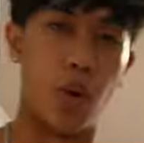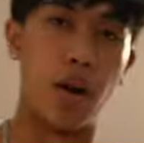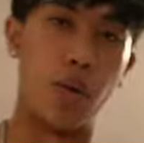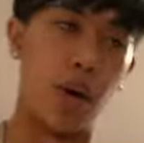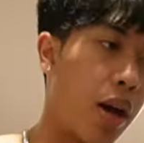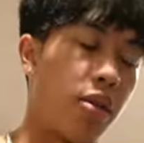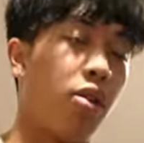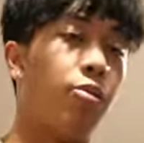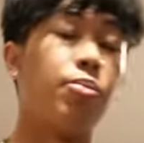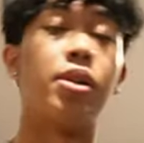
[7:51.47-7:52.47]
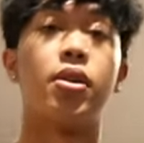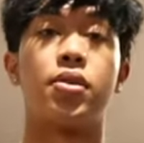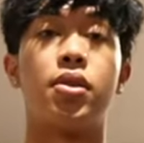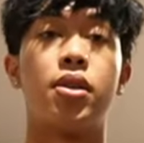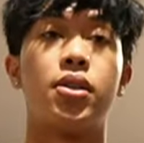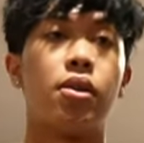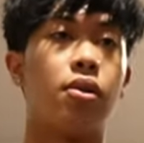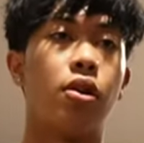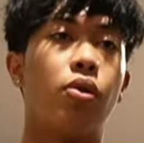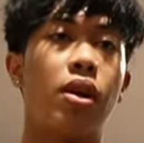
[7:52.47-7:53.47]
right away. I thought of PSDs
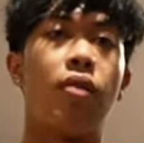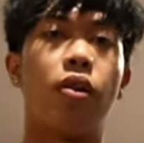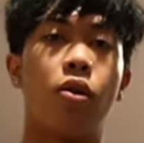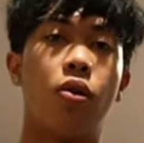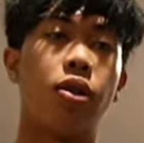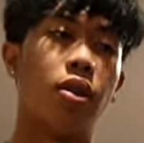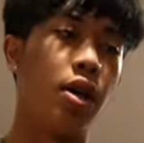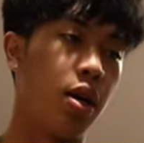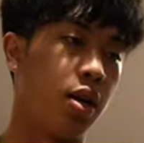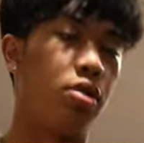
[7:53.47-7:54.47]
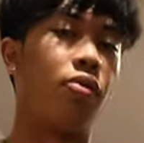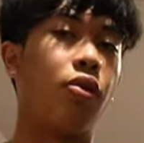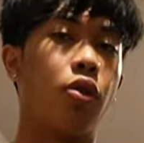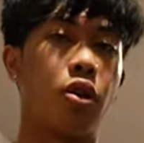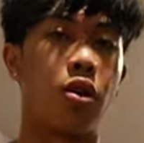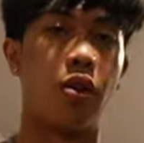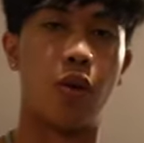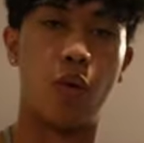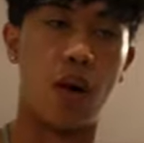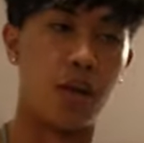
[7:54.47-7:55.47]
and you know, they have like all the different looking
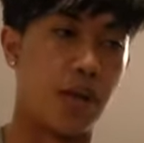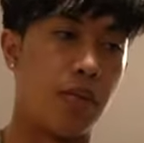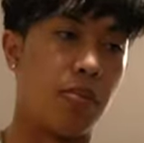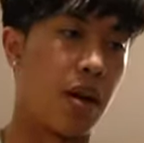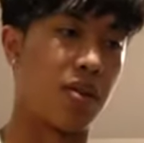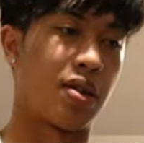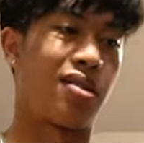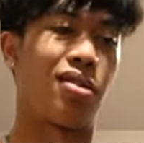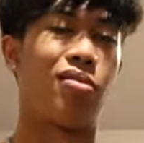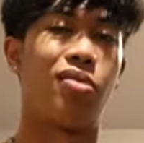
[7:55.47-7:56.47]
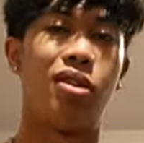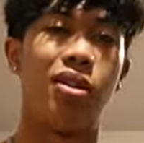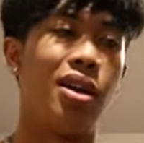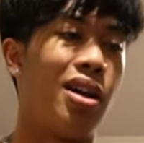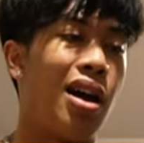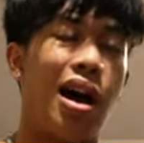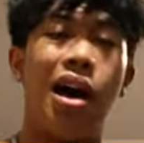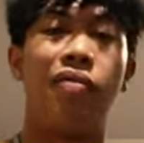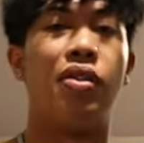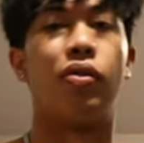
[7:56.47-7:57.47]
underwears and I was like, you know what?
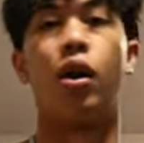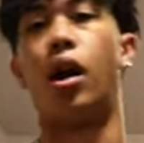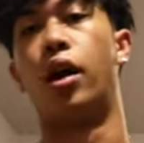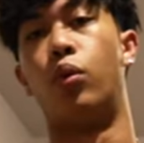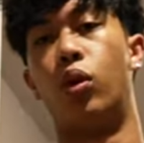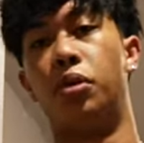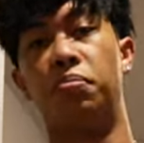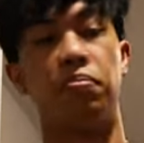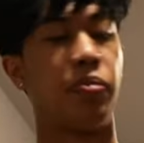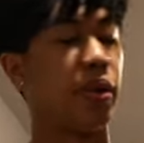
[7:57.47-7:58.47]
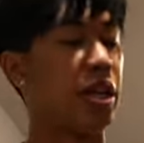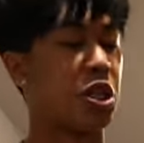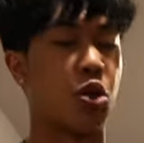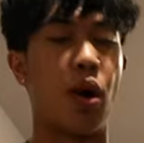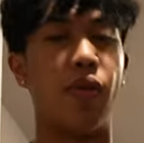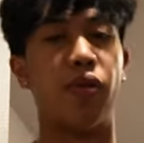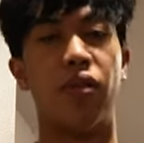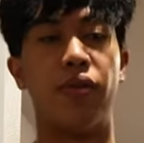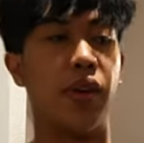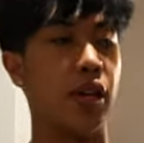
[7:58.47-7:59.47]
I've never had one. Let's try for
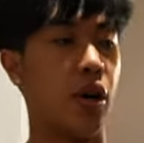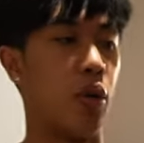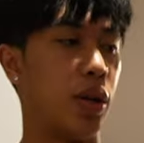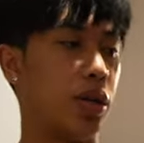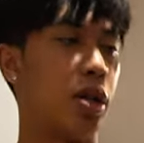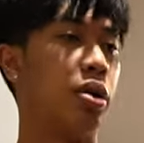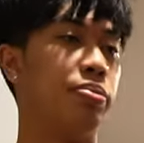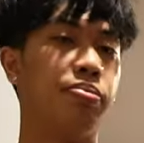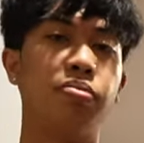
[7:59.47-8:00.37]
the video and you know,